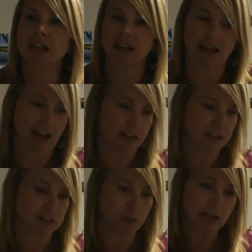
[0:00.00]
that I had
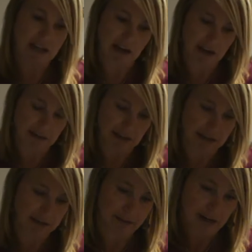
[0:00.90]
this weekend,
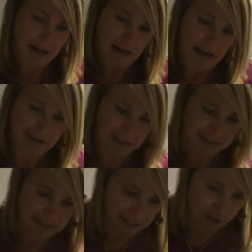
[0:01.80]
and I think
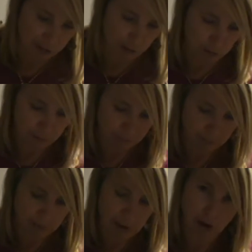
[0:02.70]
it's kind of thrown,
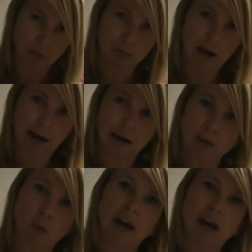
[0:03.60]
my